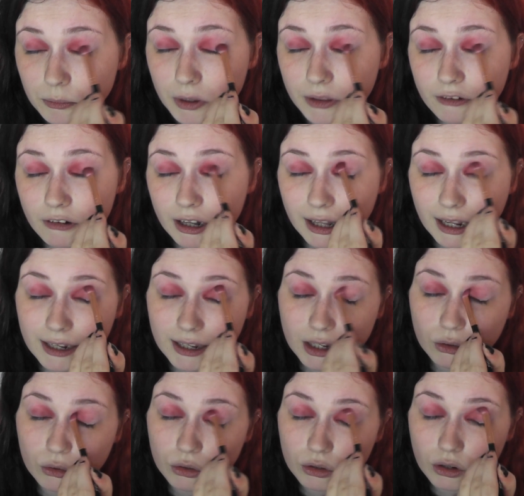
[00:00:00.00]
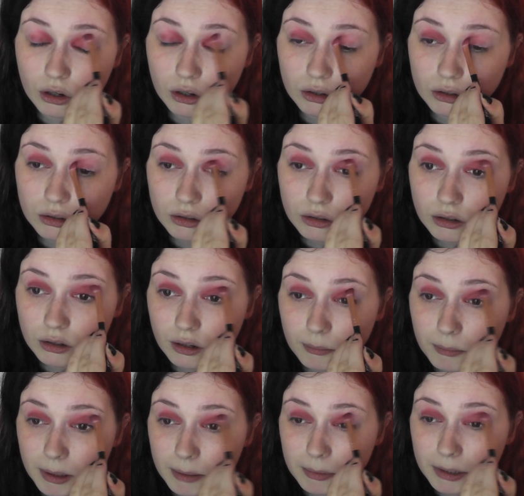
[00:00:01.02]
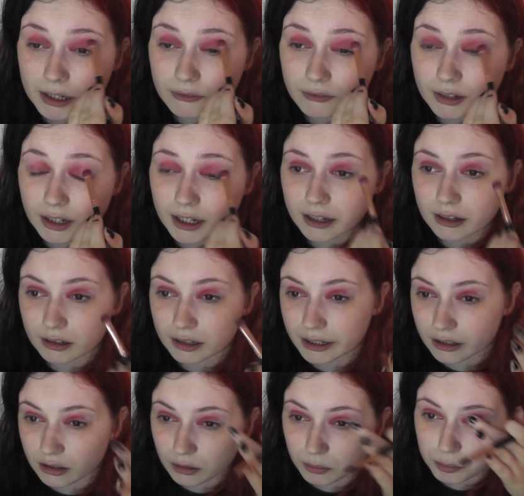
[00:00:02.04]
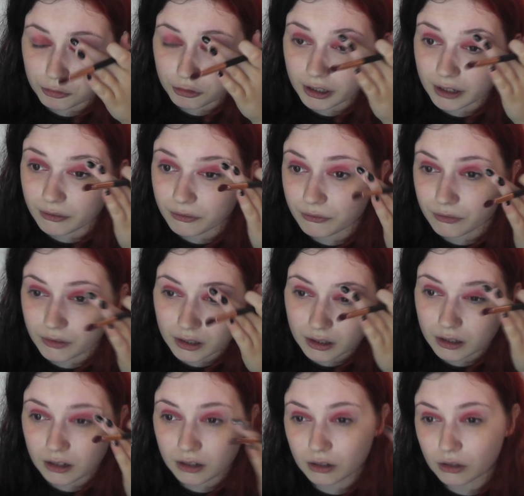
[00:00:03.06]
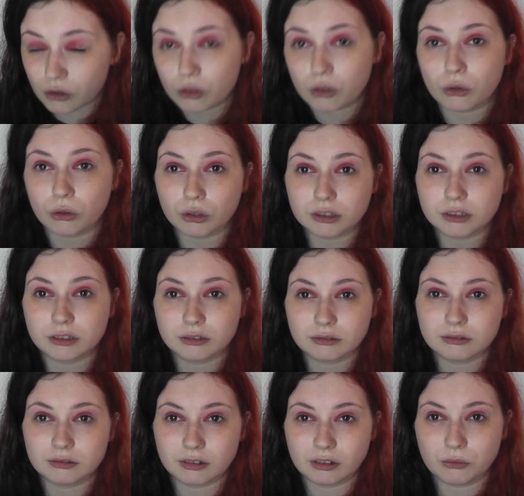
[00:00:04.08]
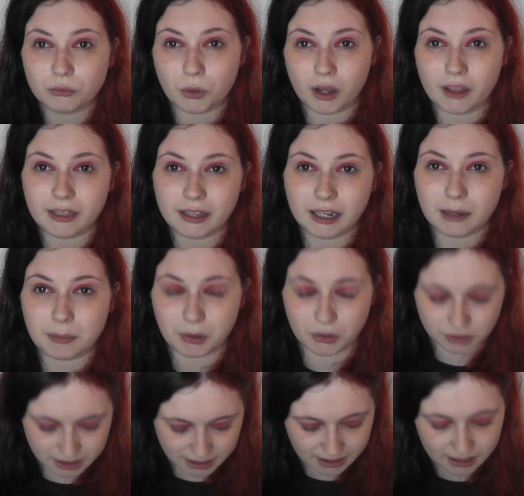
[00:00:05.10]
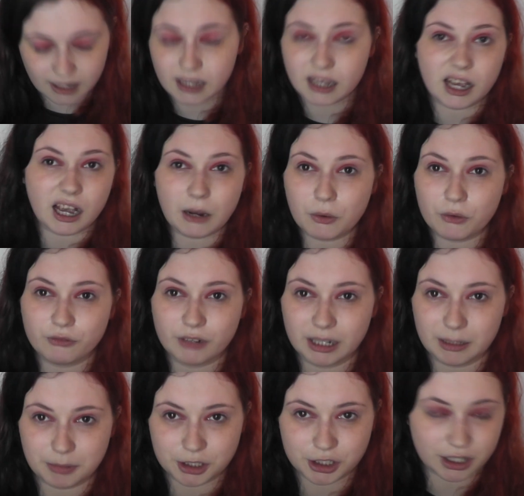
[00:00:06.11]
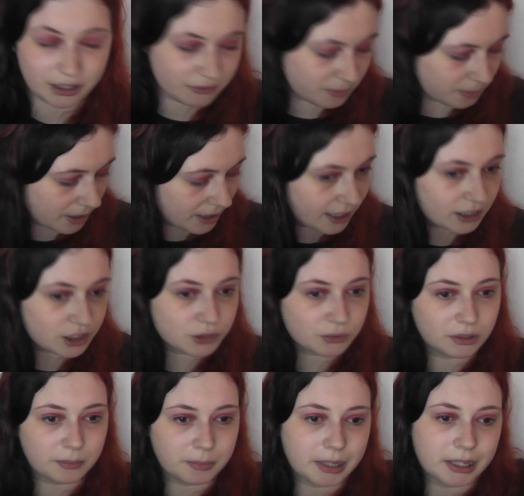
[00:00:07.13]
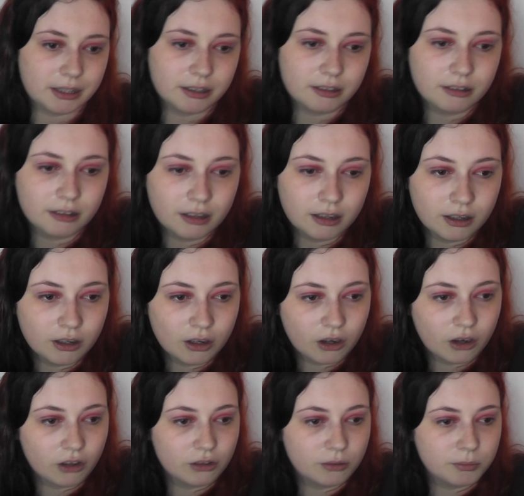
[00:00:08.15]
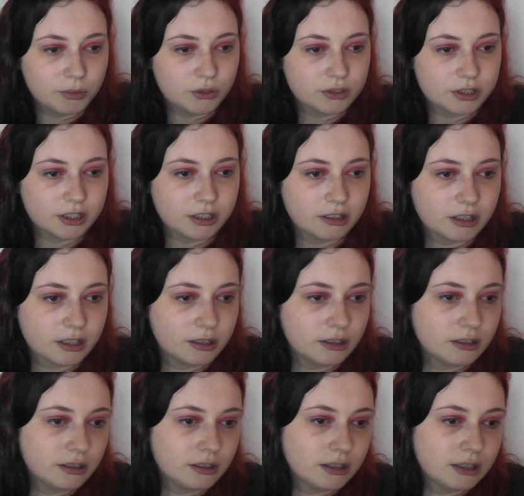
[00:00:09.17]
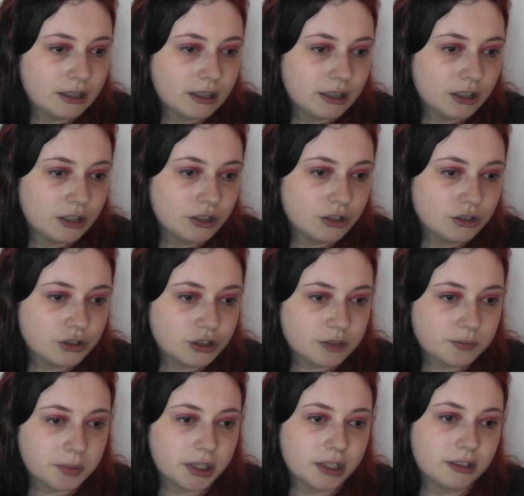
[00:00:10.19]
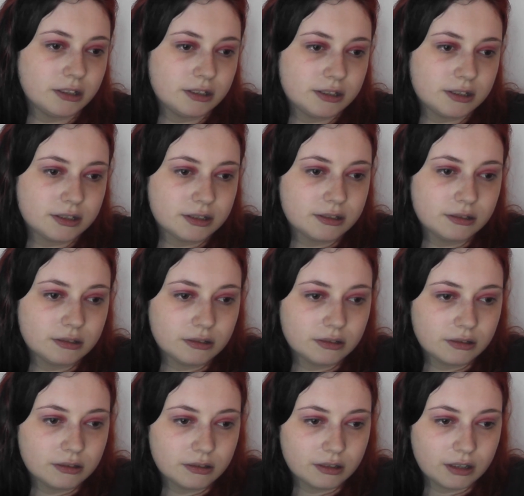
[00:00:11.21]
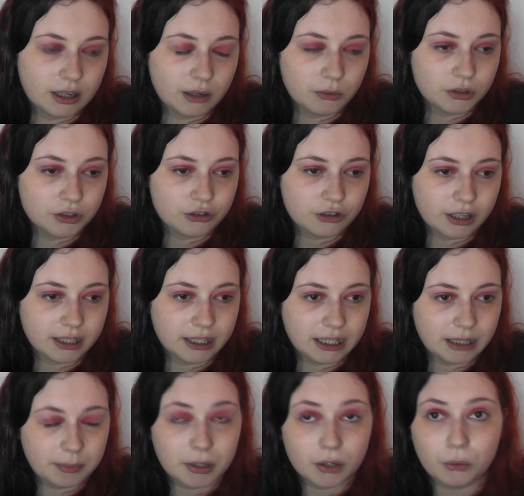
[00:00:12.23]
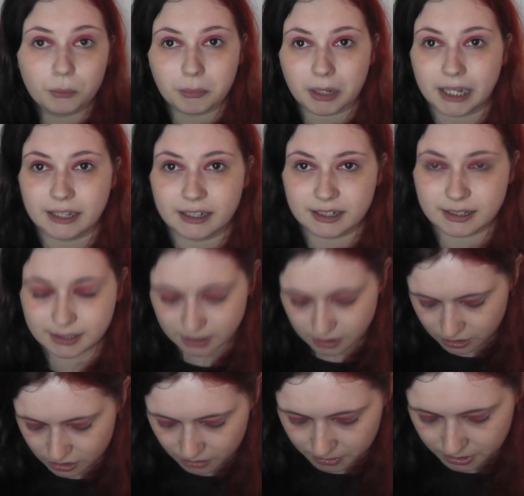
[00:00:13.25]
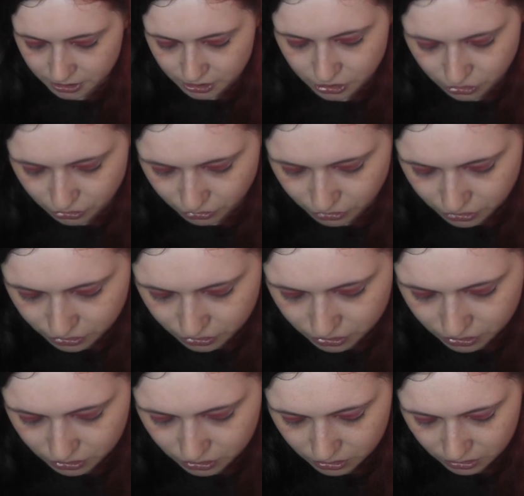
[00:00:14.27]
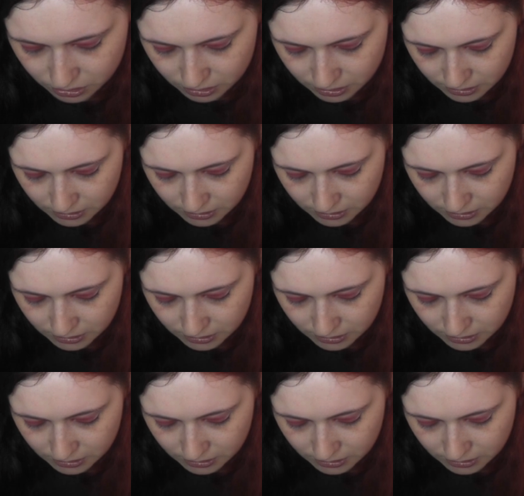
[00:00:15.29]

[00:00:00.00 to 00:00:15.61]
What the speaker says: saying whether I like it or not, and maybe giving like a little brief thought what I think about it, I won't really be sharing my actual opinion on the music, just because I want to try and keep it unbiased, so it's just